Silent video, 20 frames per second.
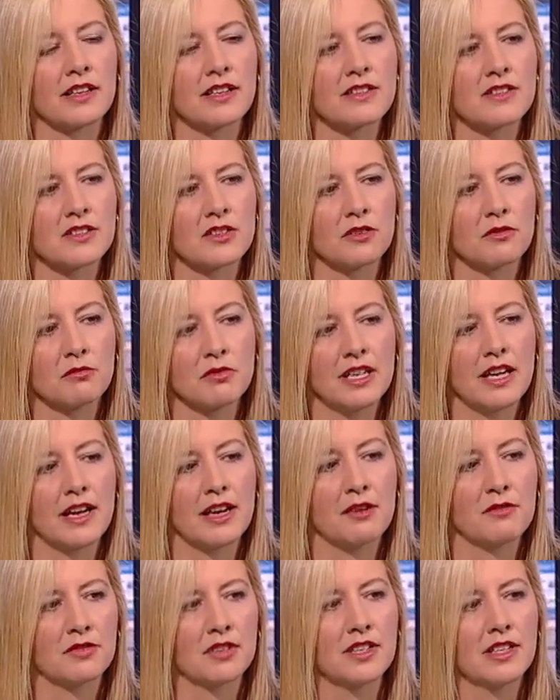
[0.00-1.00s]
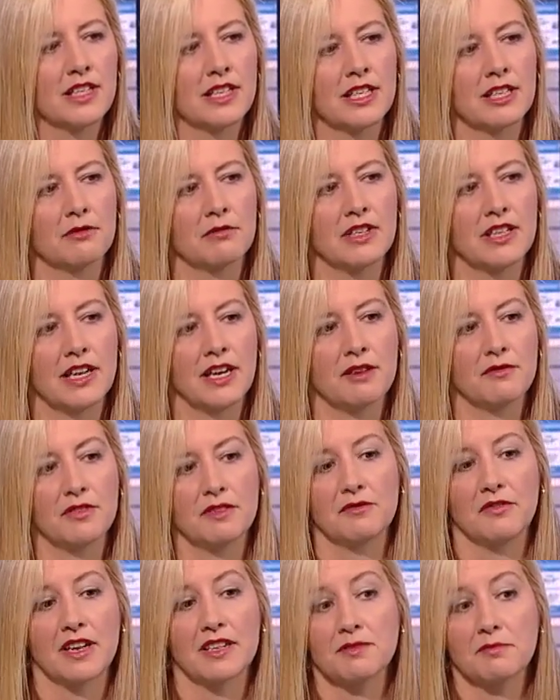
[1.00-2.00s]
And so we have
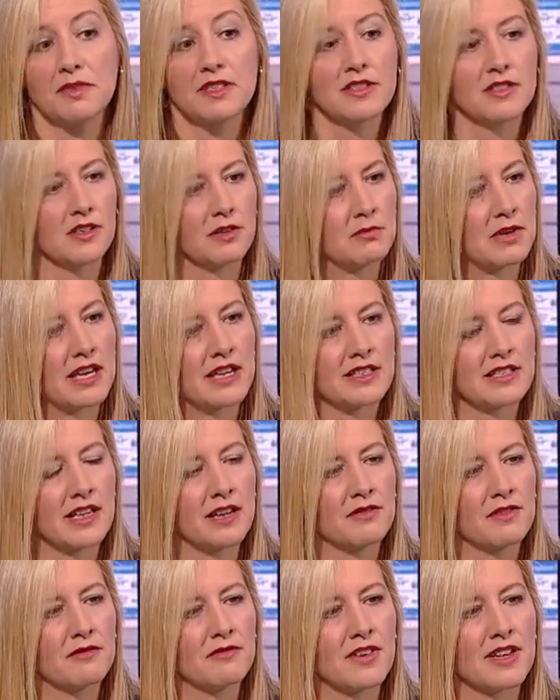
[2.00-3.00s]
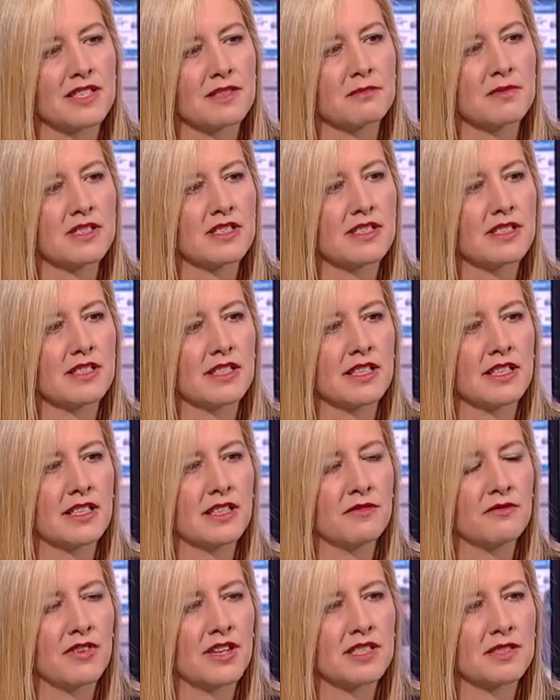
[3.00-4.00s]
investments. Our banks have investments
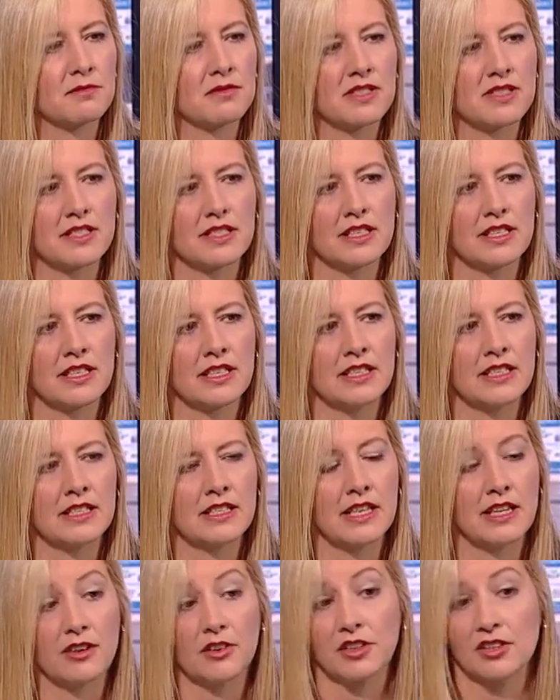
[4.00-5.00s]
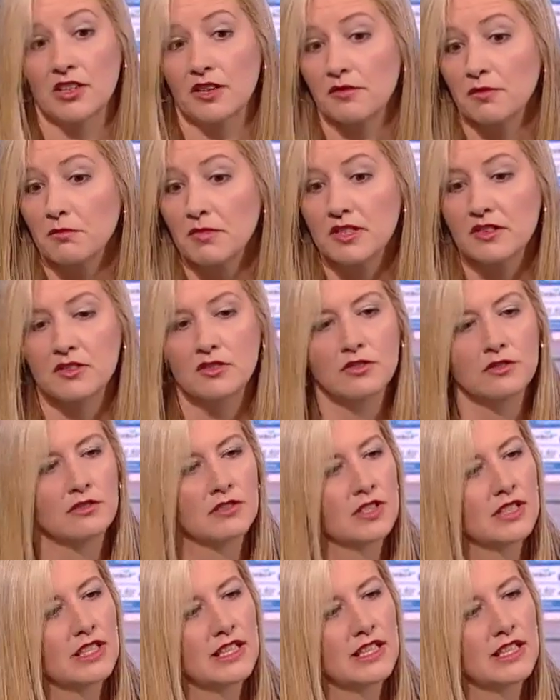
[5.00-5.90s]
in, and our governments do.